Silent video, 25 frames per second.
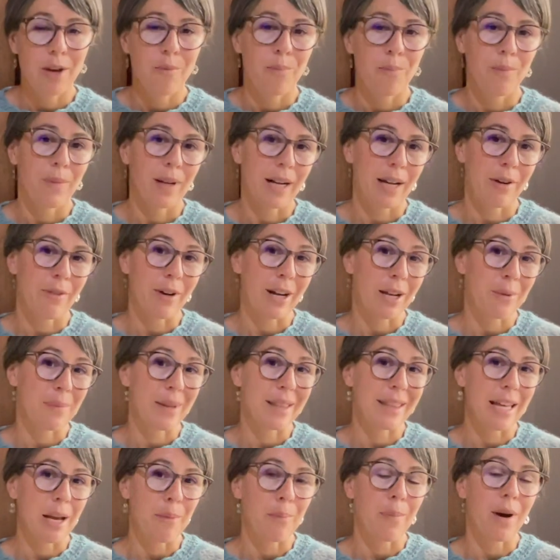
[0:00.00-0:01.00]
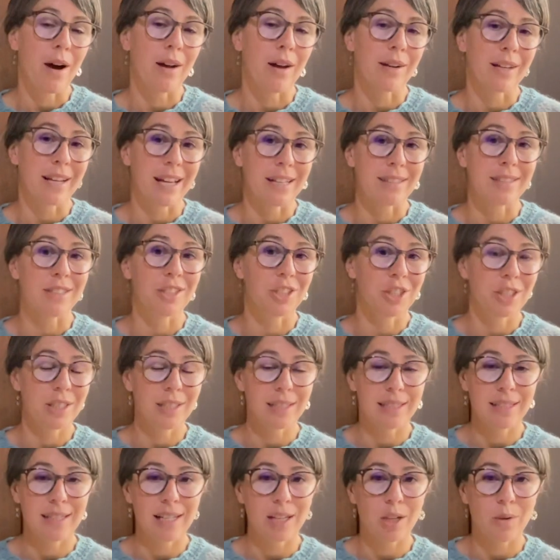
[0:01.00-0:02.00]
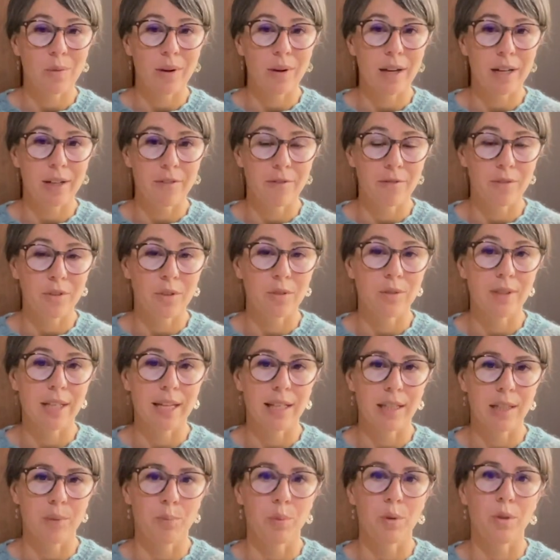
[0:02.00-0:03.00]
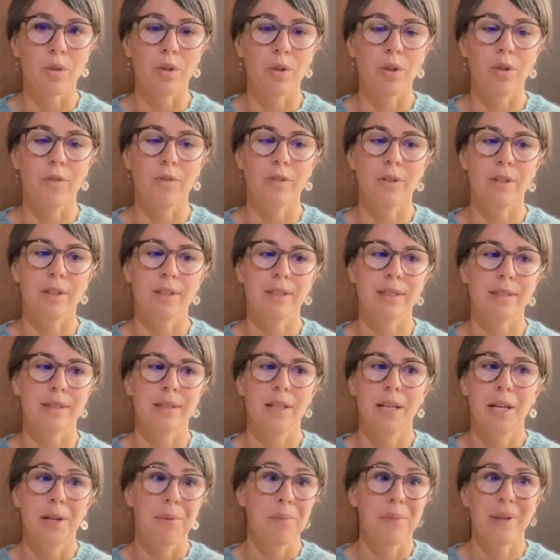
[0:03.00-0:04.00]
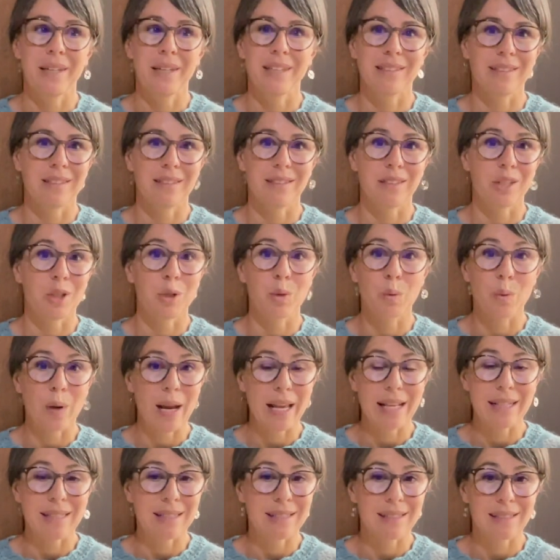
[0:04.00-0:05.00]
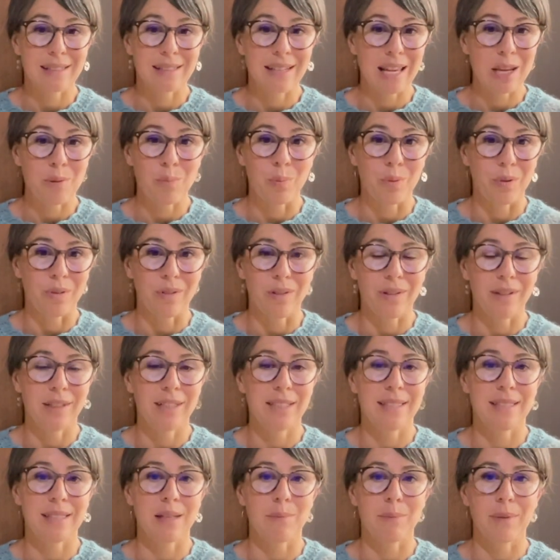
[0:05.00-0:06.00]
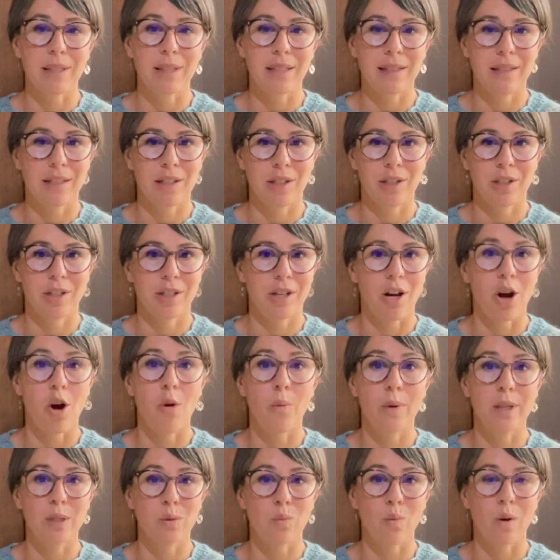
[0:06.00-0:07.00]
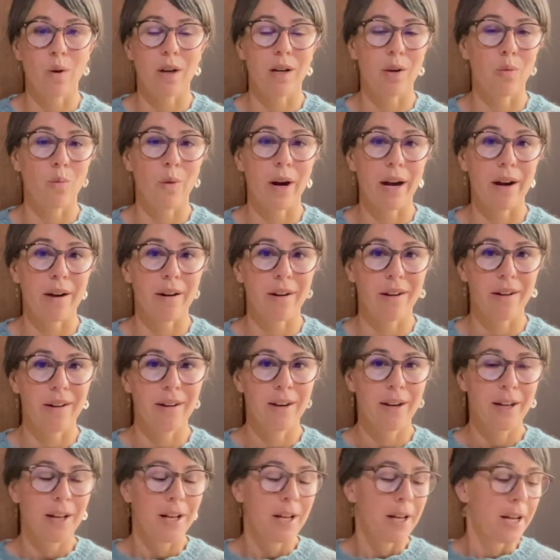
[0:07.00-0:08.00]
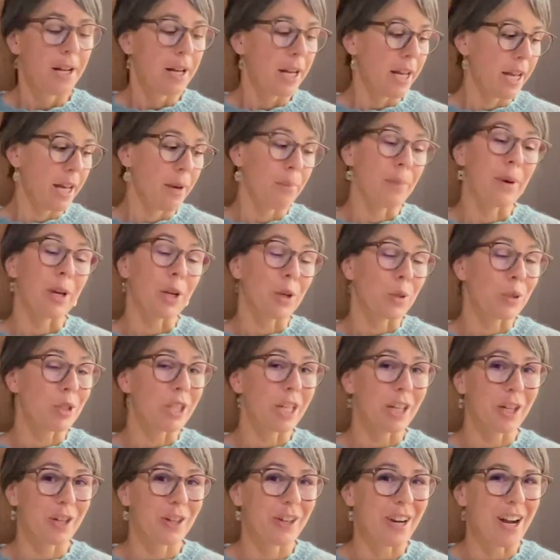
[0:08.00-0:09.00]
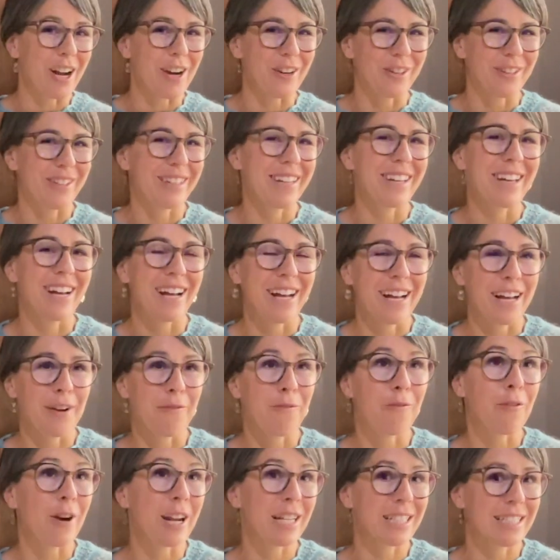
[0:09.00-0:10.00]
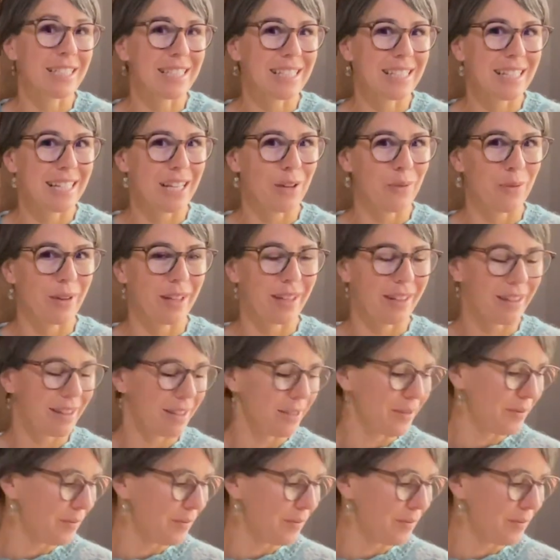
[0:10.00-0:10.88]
But I recommend that podcast. And she's knit quite a few daily pullovers because it's a great staple. It's something that you're going to always want to wear. But go check her out, Friend to Knit With.